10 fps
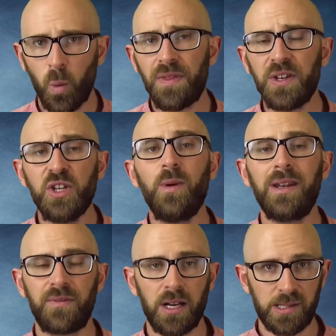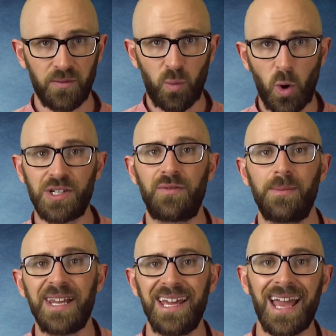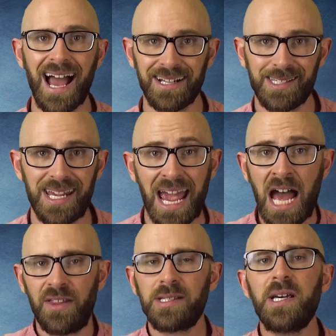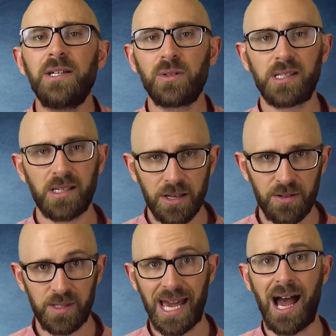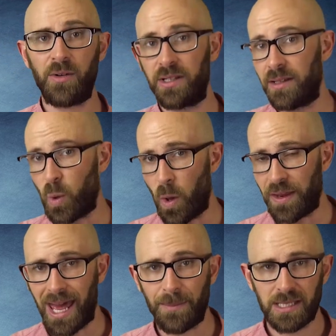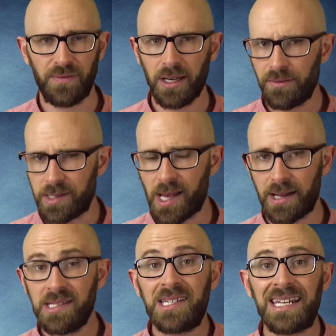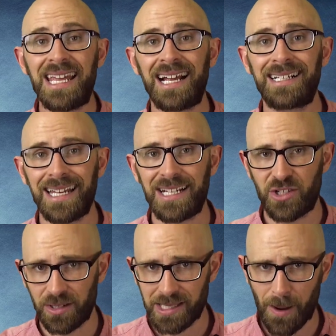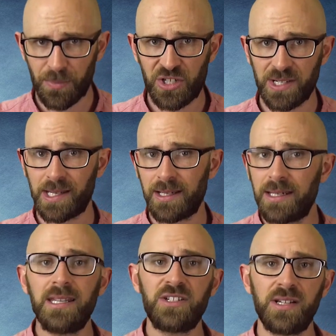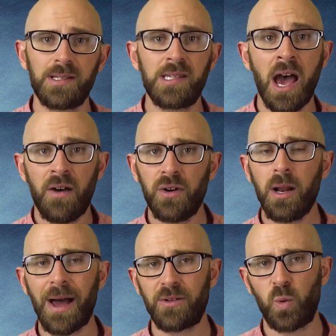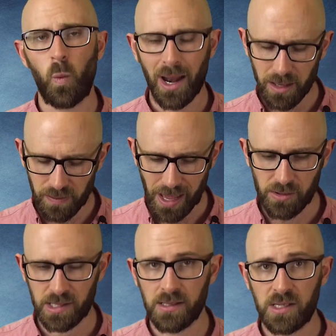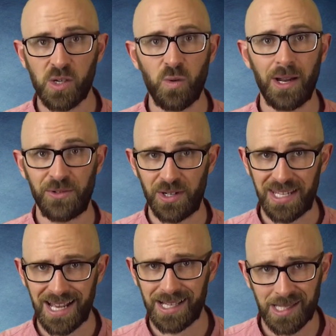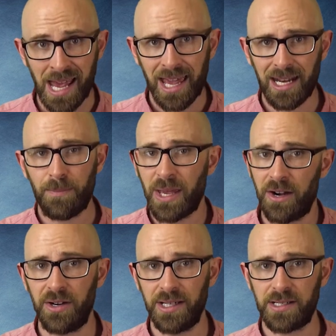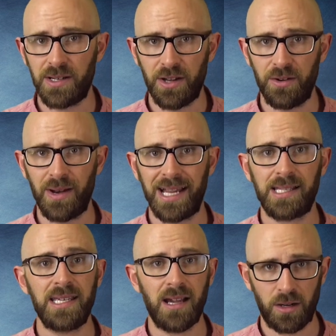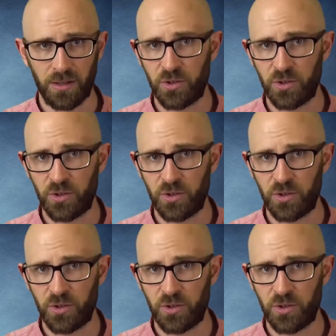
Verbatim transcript: With a new influx of water from Lake Agassiz, the cycle slowed down and the northern hemisphere returned to near glacial temperatures and conditions for about one thousand two hundred years in a period known as the Younger